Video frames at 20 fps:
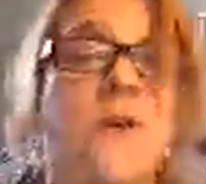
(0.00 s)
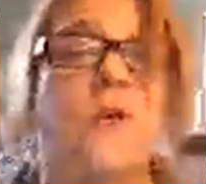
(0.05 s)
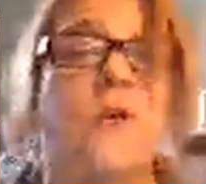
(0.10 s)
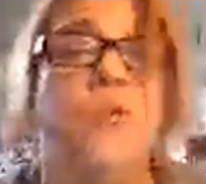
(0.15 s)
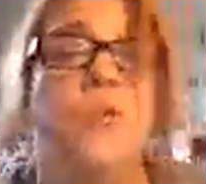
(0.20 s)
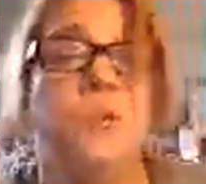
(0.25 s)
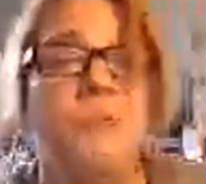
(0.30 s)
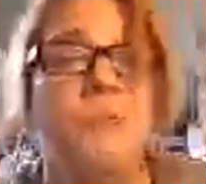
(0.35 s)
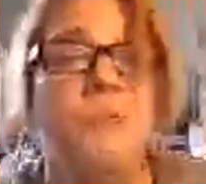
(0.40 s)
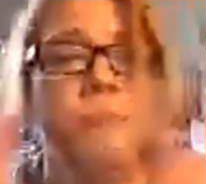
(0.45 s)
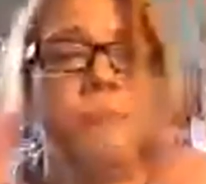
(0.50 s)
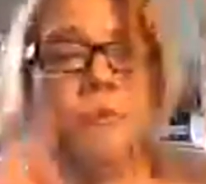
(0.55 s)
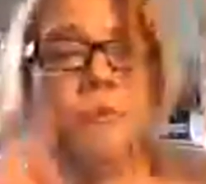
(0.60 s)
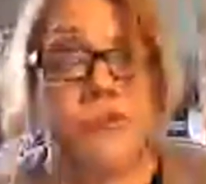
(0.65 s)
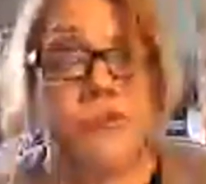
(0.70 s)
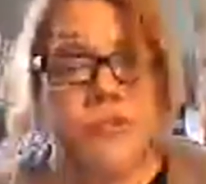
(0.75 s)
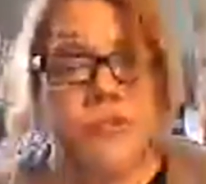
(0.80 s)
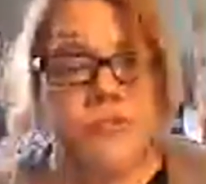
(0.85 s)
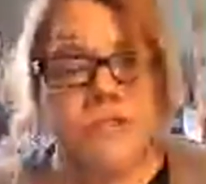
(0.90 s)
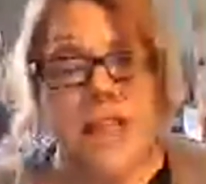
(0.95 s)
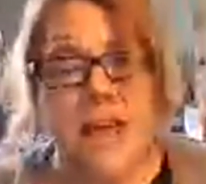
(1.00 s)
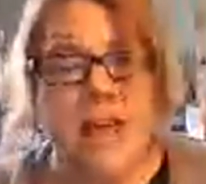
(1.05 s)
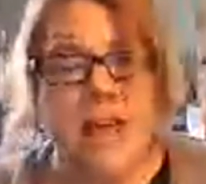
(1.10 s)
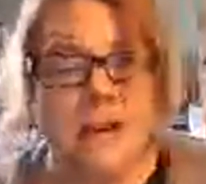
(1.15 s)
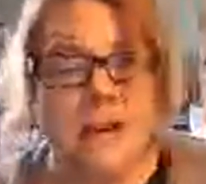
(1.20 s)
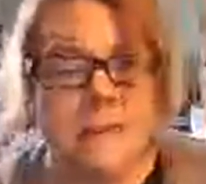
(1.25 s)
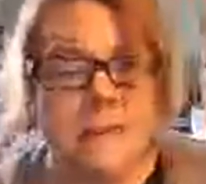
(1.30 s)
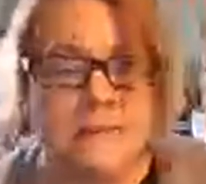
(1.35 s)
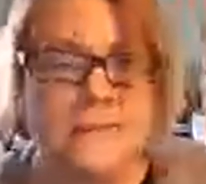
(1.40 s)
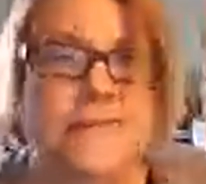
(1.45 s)
Remember this
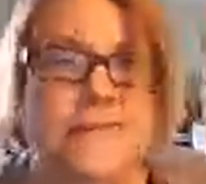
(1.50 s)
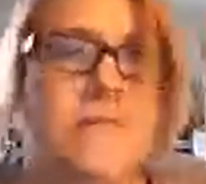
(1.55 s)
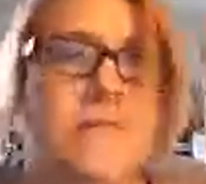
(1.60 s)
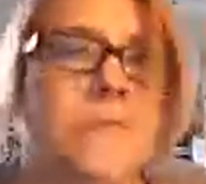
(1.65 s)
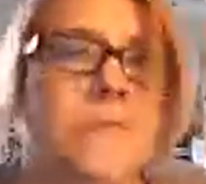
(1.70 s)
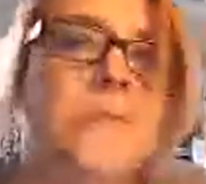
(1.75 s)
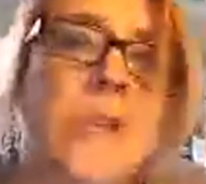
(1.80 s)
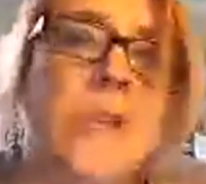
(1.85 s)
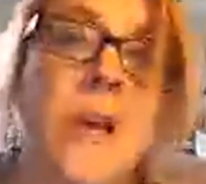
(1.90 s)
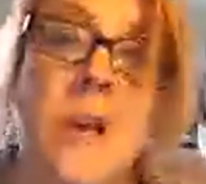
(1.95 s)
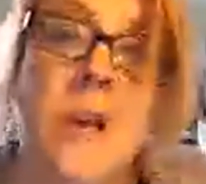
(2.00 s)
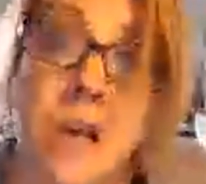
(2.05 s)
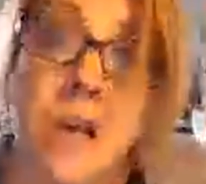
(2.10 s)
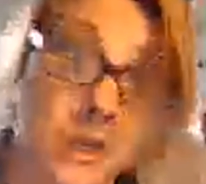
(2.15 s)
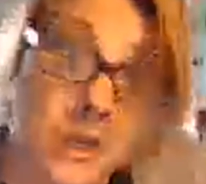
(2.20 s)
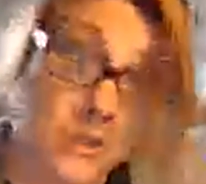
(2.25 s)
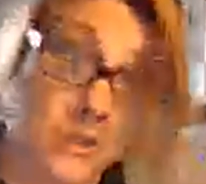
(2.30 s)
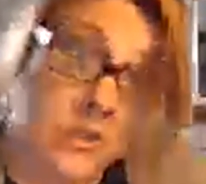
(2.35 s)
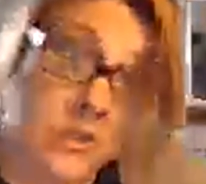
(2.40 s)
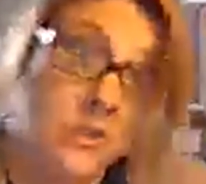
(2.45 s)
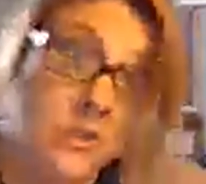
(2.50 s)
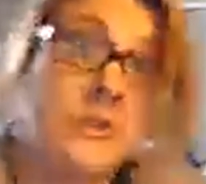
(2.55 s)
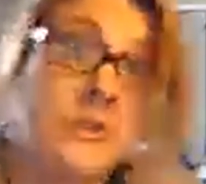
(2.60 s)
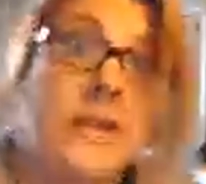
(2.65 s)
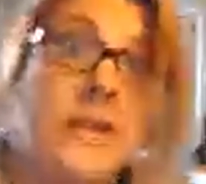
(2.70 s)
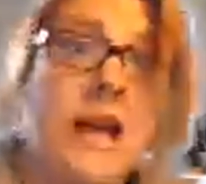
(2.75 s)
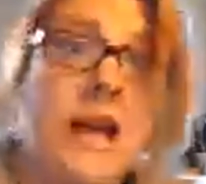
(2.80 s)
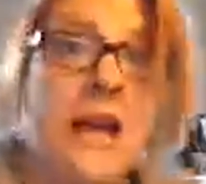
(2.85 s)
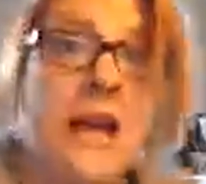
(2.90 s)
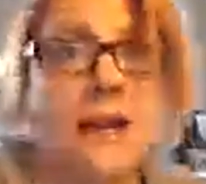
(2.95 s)
saying. It's an old
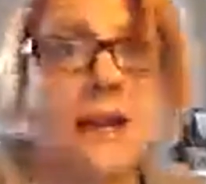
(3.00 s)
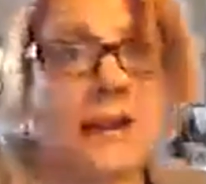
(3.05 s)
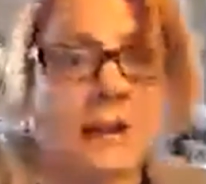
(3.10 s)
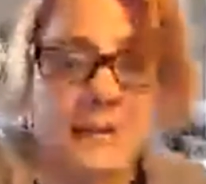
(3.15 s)
saying.